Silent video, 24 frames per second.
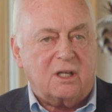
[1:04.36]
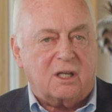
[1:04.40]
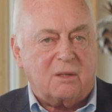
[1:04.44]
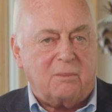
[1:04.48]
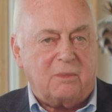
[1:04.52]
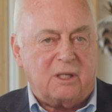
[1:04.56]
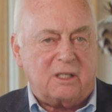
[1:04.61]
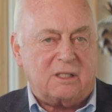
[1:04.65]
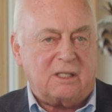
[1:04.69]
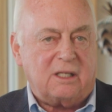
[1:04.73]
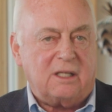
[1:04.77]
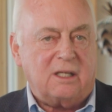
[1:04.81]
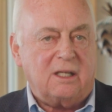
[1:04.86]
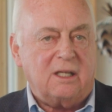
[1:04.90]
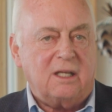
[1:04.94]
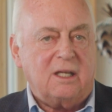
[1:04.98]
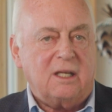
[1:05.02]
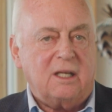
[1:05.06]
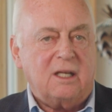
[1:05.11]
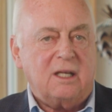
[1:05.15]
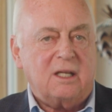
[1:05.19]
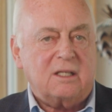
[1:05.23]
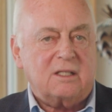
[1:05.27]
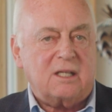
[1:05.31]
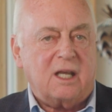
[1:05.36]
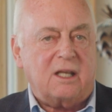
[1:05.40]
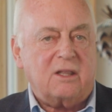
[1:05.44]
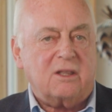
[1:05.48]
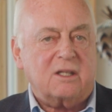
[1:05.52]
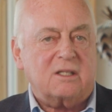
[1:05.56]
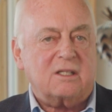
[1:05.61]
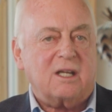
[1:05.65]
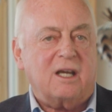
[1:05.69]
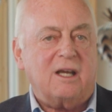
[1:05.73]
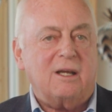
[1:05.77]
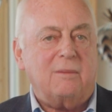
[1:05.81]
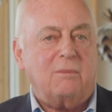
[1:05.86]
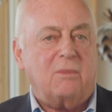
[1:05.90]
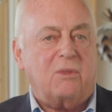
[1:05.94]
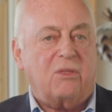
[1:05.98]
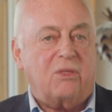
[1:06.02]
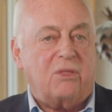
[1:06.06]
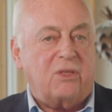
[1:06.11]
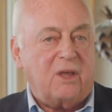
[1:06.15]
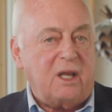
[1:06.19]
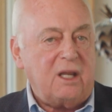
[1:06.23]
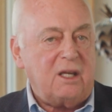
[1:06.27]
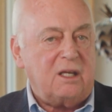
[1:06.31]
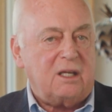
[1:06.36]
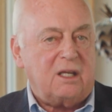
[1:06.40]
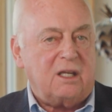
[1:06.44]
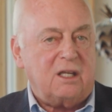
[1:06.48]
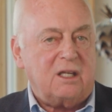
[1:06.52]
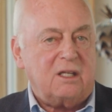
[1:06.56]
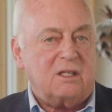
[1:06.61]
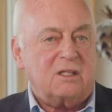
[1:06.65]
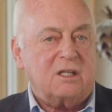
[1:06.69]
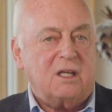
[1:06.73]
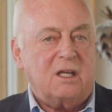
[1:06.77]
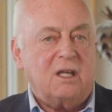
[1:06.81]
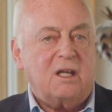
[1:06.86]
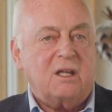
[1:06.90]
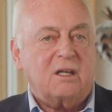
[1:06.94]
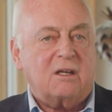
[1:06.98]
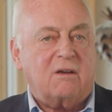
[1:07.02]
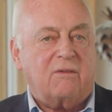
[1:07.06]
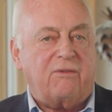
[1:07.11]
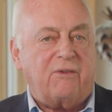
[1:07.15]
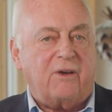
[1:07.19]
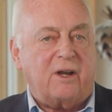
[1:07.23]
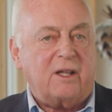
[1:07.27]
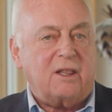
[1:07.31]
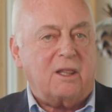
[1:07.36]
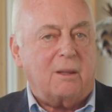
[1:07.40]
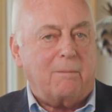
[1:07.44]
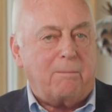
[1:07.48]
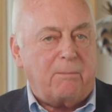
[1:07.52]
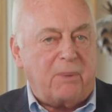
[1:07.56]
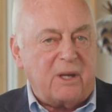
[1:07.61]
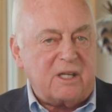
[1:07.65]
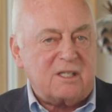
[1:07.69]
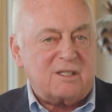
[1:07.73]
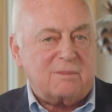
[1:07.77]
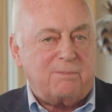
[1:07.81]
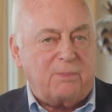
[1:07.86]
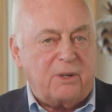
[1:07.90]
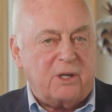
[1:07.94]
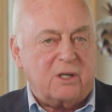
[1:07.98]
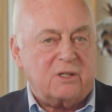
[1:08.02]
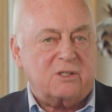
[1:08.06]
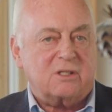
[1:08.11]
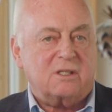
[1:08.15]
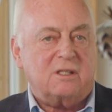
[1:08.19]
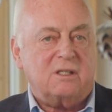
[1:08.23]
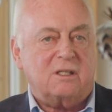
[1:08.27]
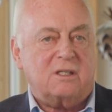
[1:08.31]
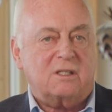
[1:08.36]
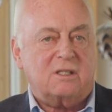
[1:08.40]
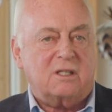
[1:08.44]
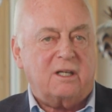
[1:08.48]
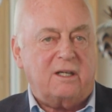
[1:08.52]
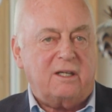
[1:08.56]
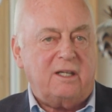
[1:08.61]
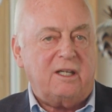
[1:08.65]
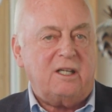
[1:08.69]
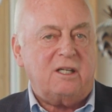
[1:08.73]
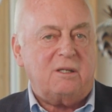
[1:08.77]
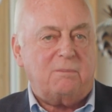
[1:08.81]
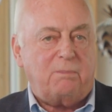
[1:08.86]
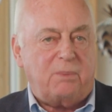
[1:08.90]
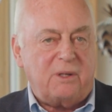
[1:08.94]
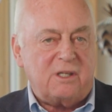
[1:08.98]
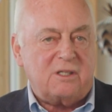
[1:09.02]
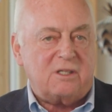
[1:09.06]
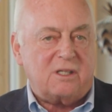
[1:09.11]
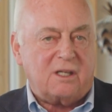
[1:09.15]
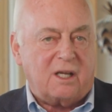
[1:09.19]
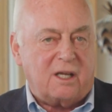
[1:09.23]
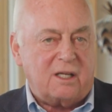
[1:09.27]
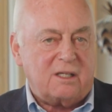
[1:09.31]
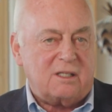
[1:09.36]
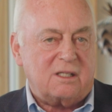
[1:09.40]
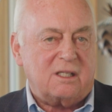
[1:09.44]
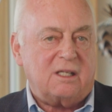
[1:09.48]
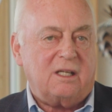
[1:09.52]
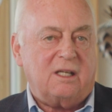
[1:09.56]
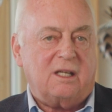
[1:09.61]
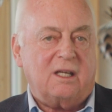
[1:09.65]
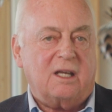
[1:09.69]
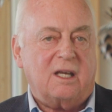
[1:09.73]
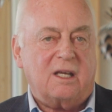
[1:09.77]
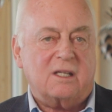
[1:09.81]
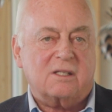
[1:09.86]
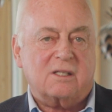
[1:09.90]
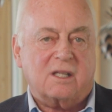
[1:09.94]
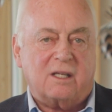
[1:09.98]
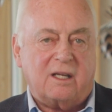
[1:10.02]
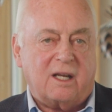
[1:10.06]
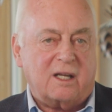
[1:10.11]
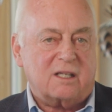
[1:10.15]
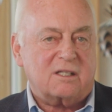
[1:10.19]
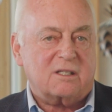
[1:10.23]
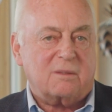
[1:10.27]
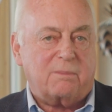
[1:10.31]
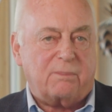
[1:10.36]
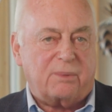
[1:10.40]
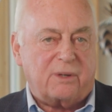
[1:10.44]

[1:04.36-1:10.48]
committee take the time they need to find the best person to lead BCIT as the next